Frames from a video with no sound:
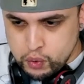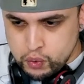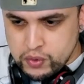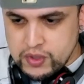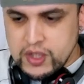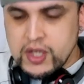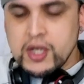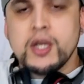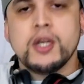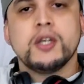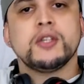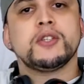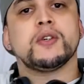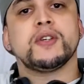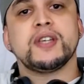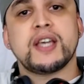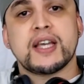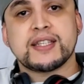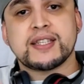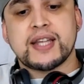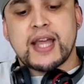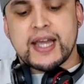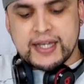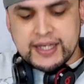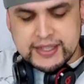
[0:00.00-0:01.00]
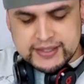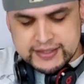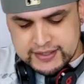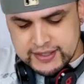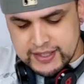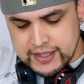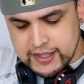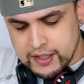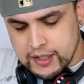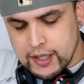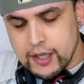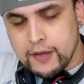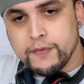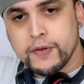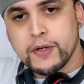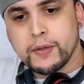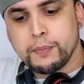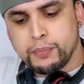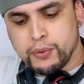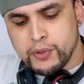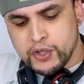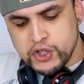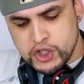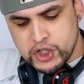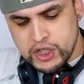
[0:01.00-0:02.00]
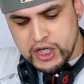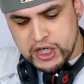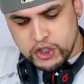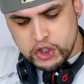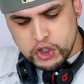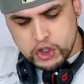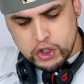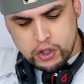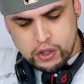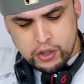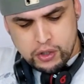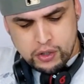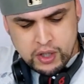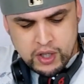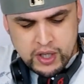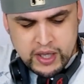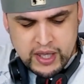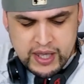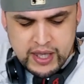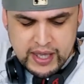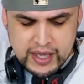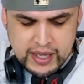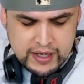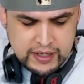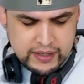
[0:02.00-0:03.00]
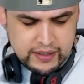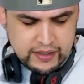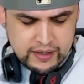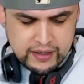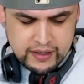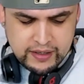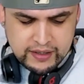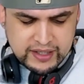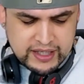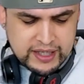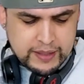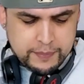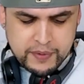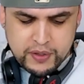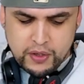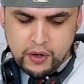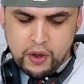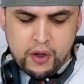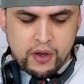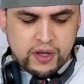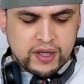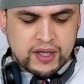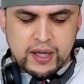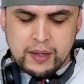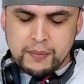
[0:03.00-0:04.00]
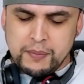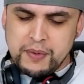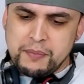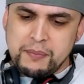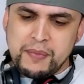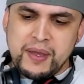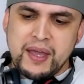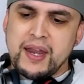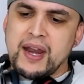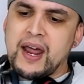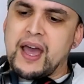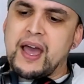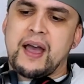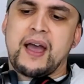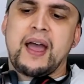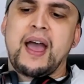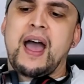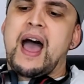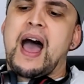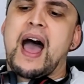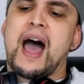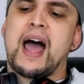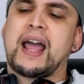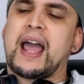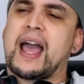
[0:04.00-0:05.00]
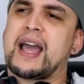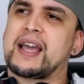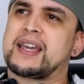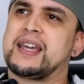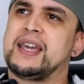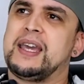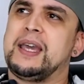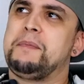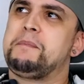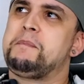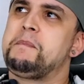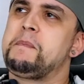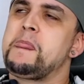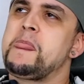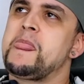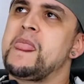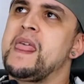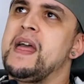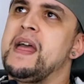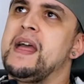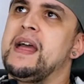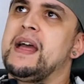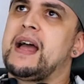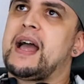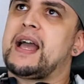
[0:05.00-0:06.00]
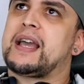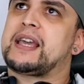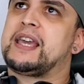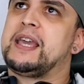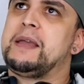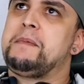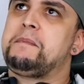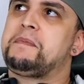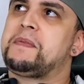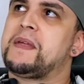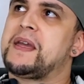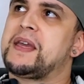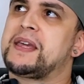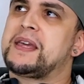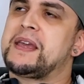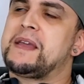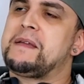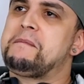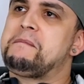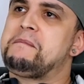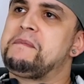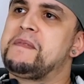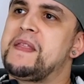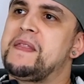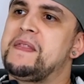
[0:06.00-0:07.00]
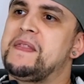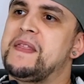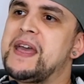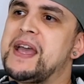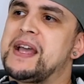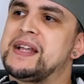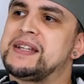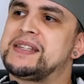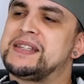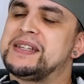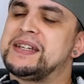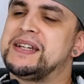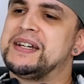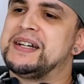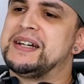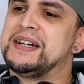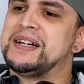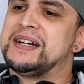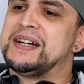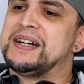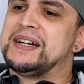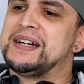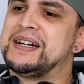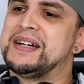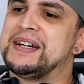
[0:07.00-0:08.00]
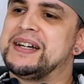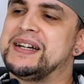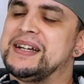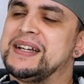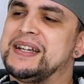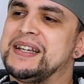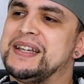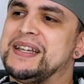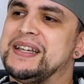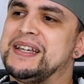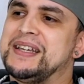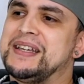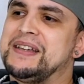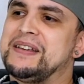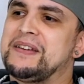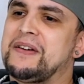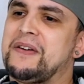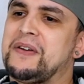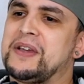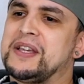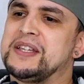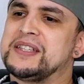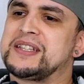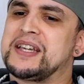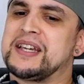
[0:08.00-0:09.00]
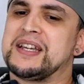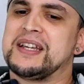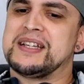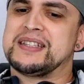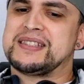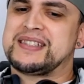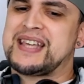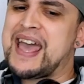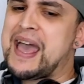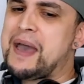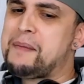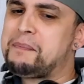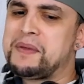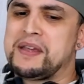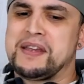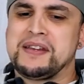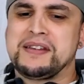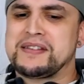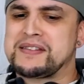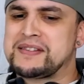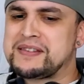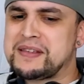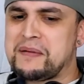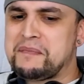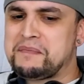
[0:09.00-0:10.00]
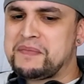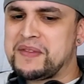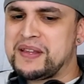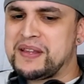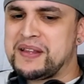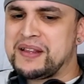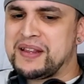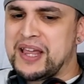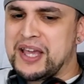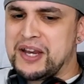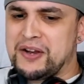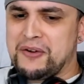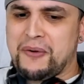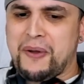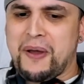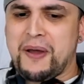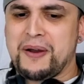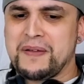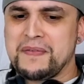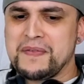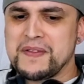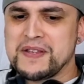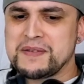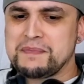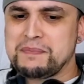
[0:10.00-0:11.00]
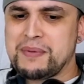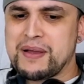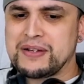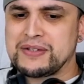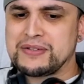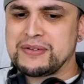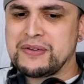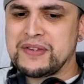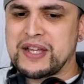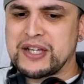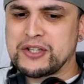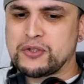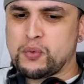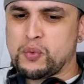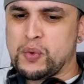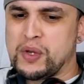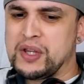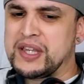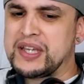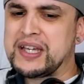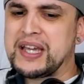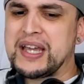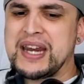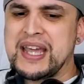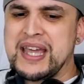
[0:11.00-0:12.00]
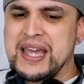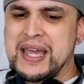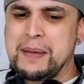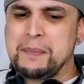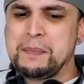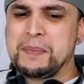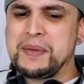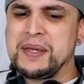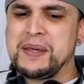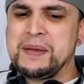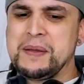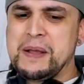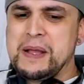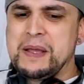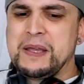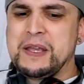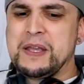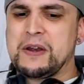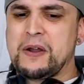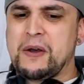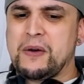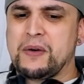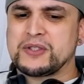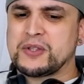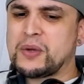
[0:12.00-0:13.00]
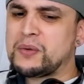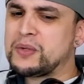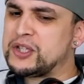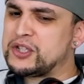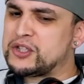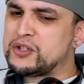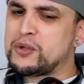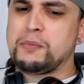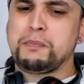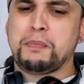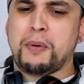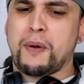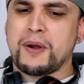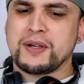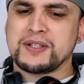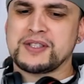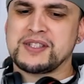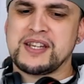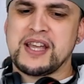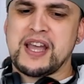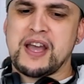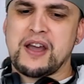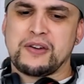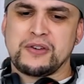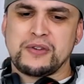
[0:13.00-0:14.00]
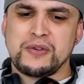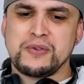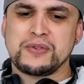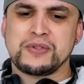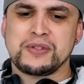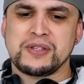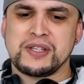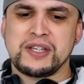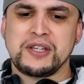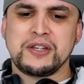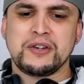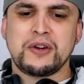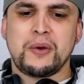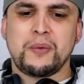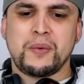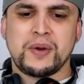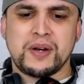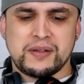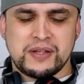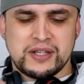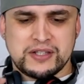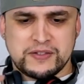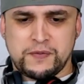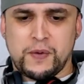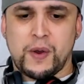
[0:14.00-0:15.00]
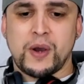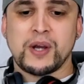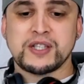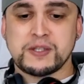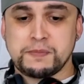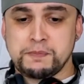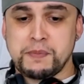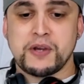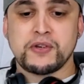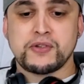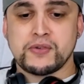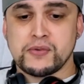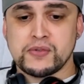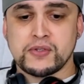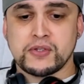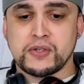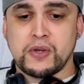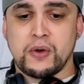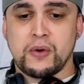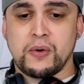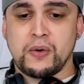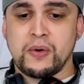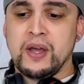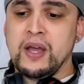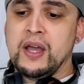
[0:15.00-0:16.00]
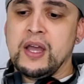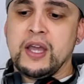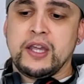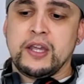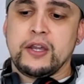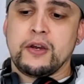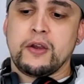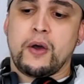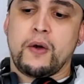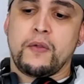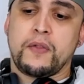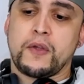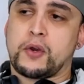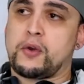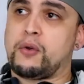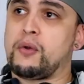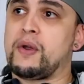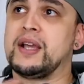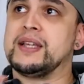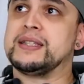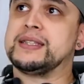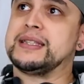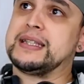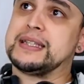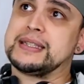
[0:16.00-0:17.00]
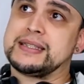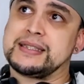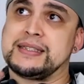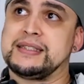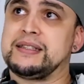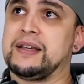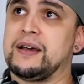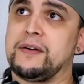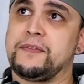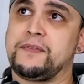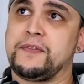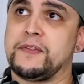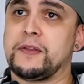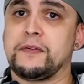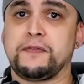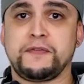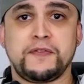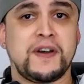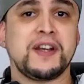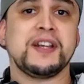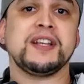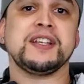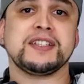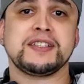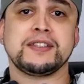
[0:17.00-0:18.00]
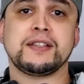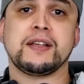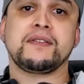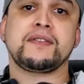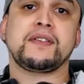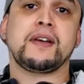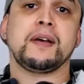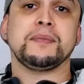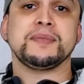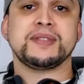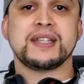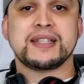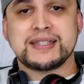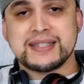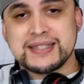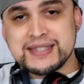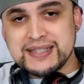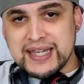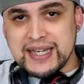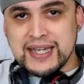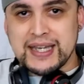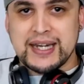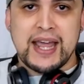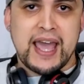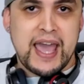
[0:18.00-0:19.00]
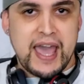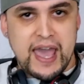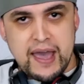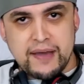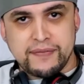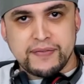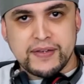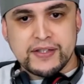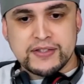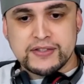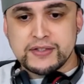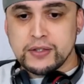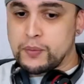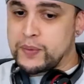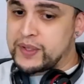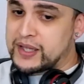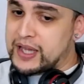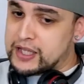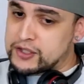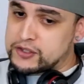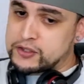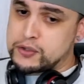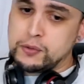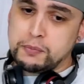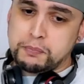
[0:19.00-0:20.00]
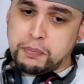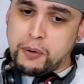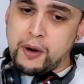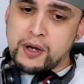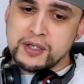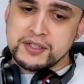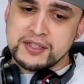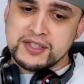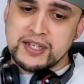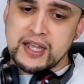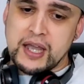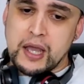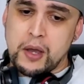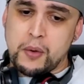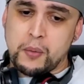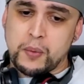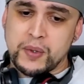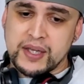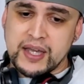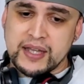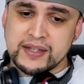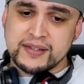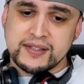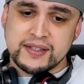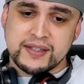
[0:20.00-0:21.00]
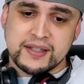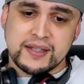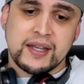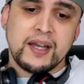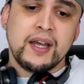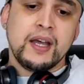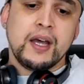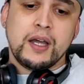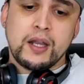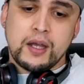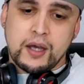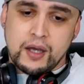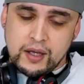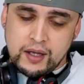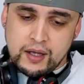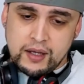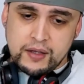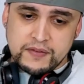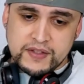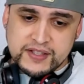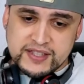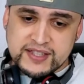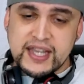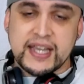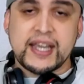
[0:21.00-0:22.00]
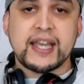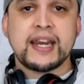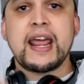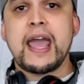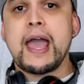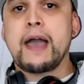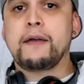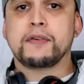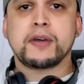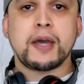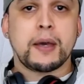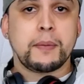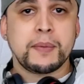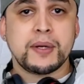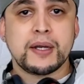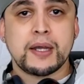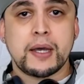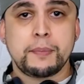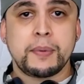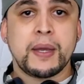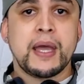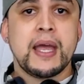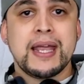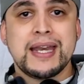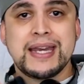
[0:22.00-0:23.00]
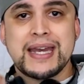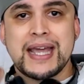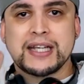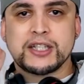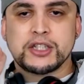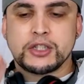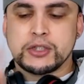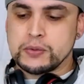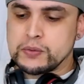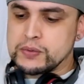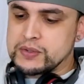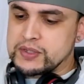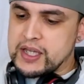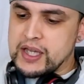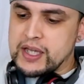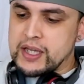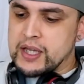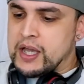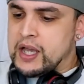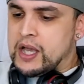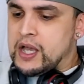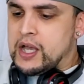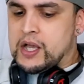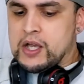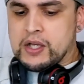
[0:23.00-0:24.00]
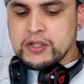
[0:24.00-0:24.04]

do. So yes, like I said, love and appreciate y'all, and keep it all coming, man. I keep thinking that, you know, he's going to tap into something later on in this special that's really going to hit me. You know, it's only two parts down. Usually, you know, as far as specials go, you know, the craziest stuff and the funniest stuff comes at the second half. So we got two parts down. We got the second half coming up next Tuesday.